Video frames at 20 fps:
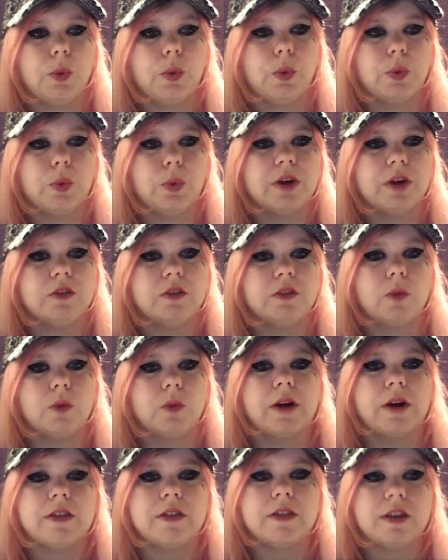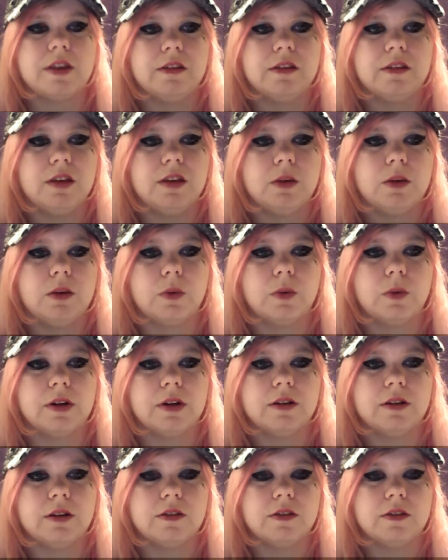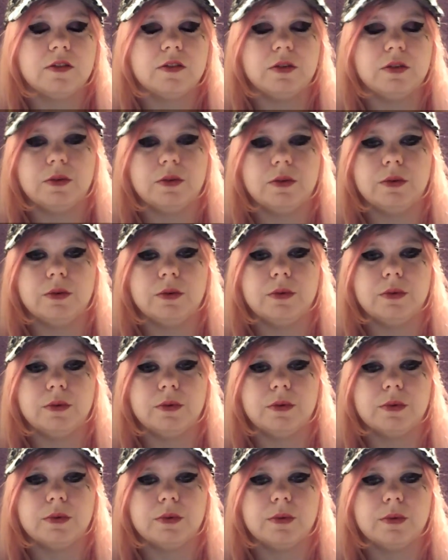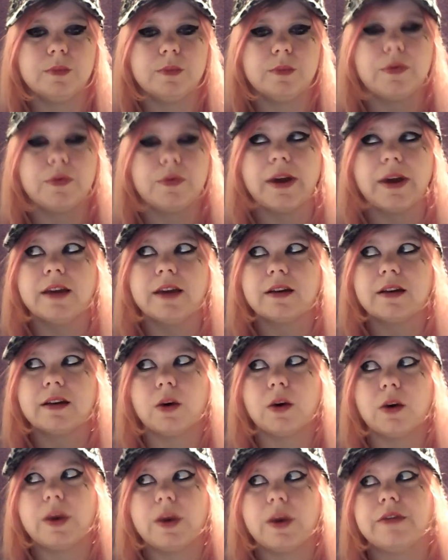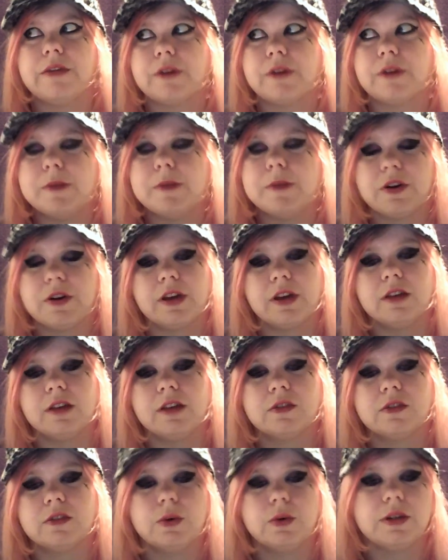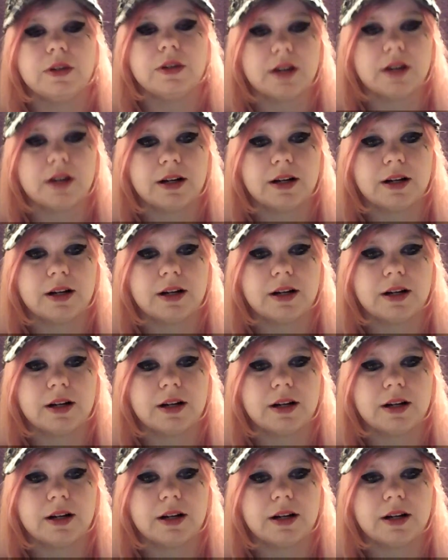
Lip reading: was one of the things he wants to break away from during his coup d'etat.